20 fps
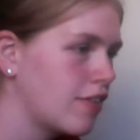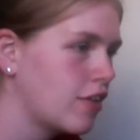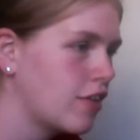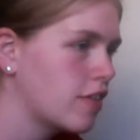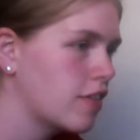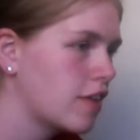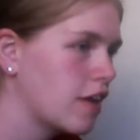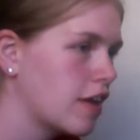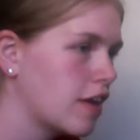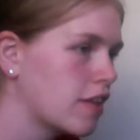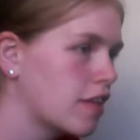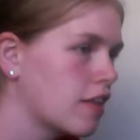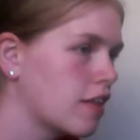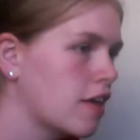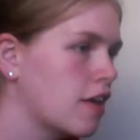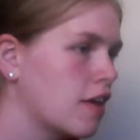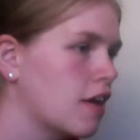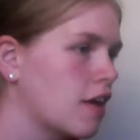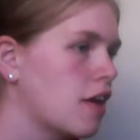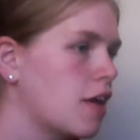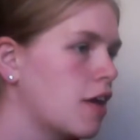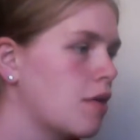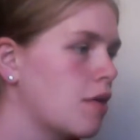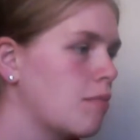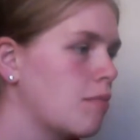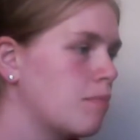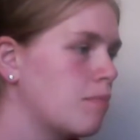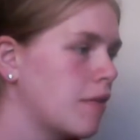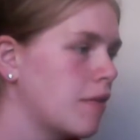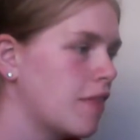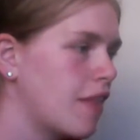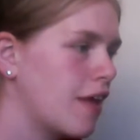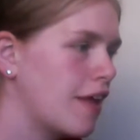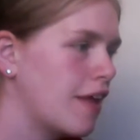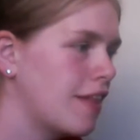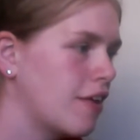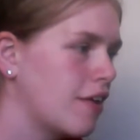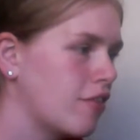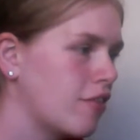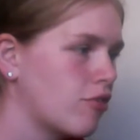these things, but then
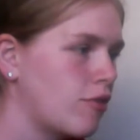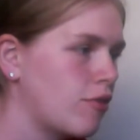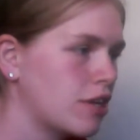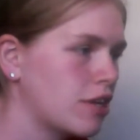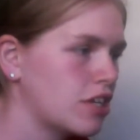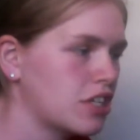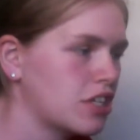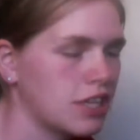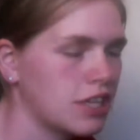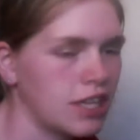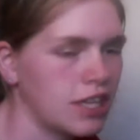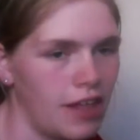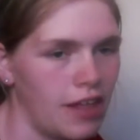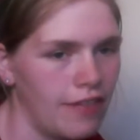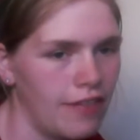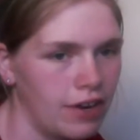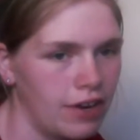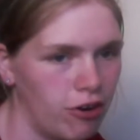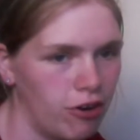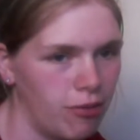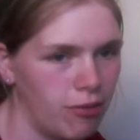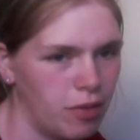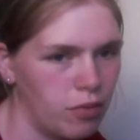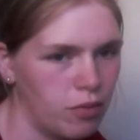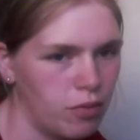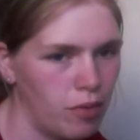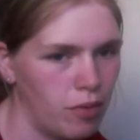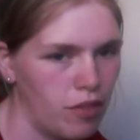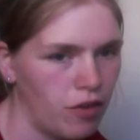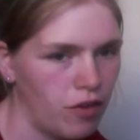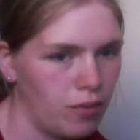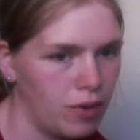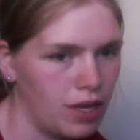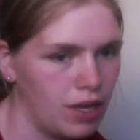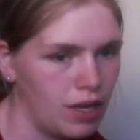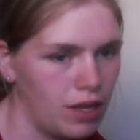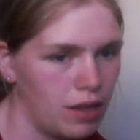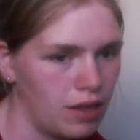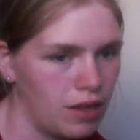there's a question at the end that determines whether we